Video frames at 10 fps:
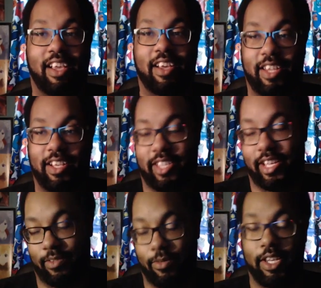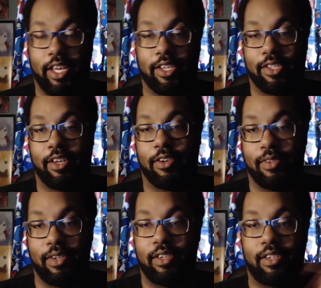They'll let us
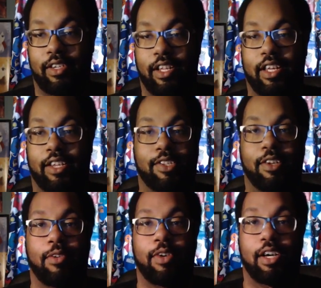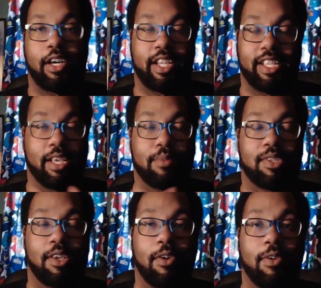know in this
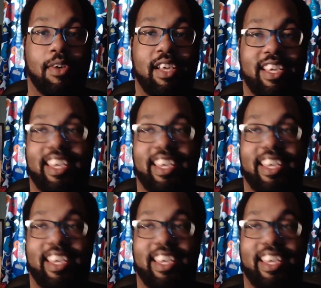episode.